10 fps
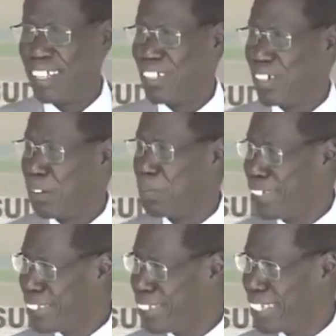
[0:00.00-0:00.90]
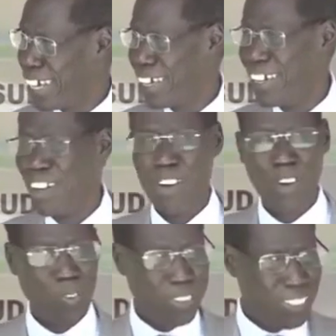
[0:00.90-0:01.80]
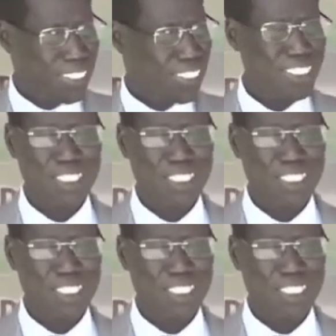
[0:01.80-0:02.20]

minister or whether this is